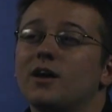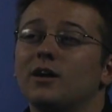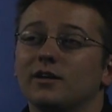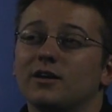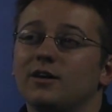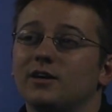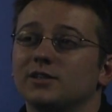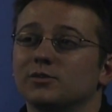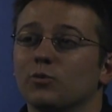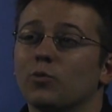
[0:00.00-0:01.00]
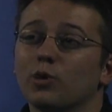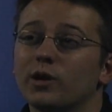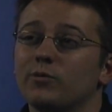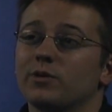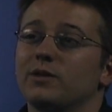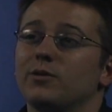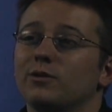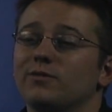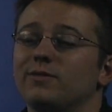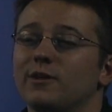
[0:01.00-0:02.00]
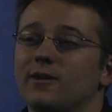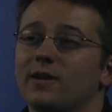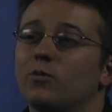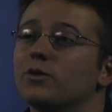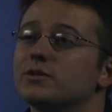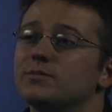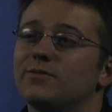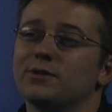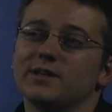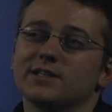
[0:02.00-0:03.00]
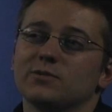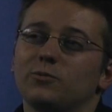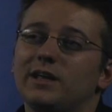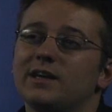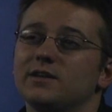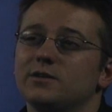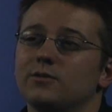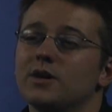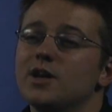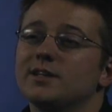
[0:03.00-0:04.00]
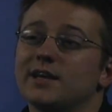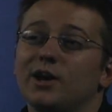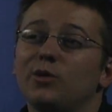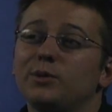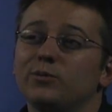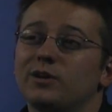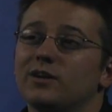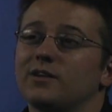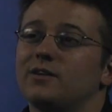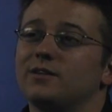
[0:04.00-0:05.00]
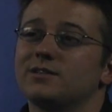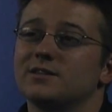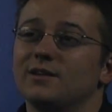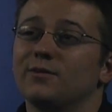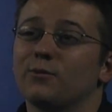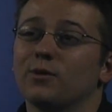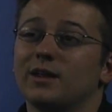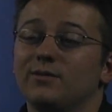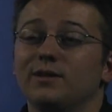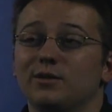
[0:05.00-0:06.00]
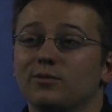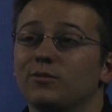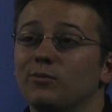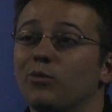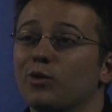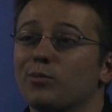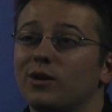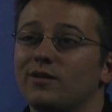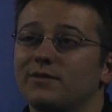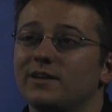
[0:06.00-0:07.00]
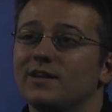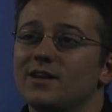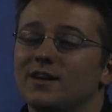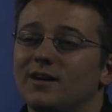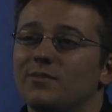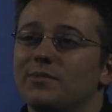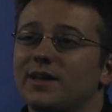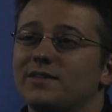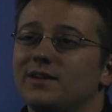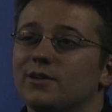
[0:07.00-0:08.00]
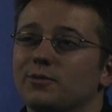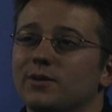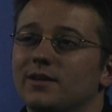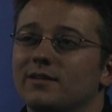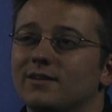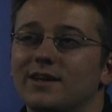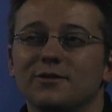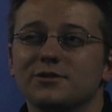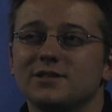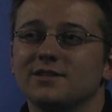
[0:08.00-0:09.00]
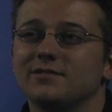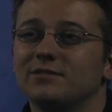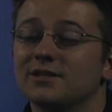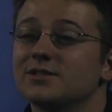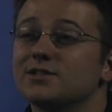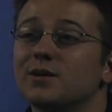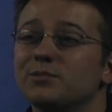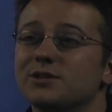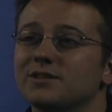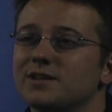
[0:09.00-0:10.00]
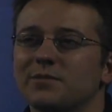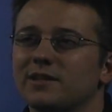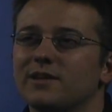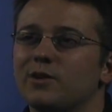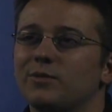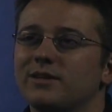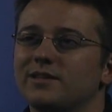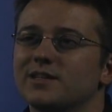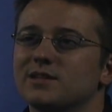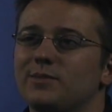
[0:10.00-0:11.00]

cut costs or working with an owner and figuring out what are some different things that we can do to help you cut costs, therefore giving you more profit um, at the other end. Energy consumption is something that nobody thinks